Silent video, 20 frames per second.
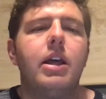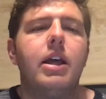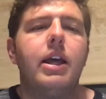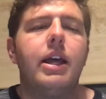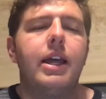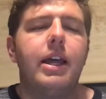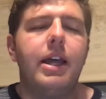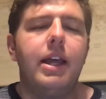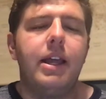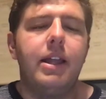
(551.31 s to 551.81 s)

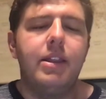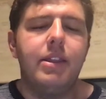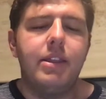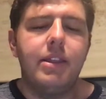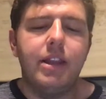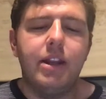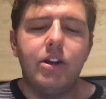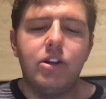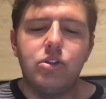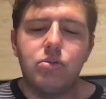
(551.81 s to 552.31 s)
And,
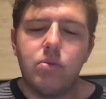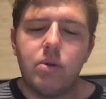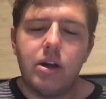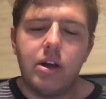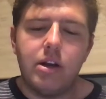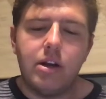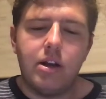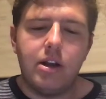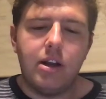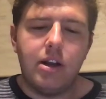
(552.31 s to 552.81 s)
and here's
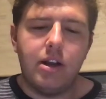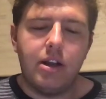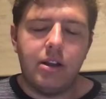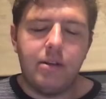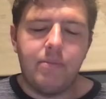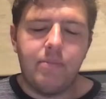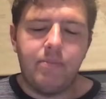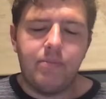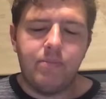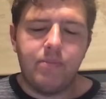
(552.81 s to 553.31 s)
where
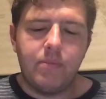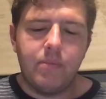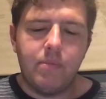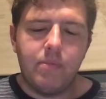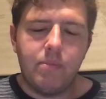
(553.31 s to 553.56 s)
um,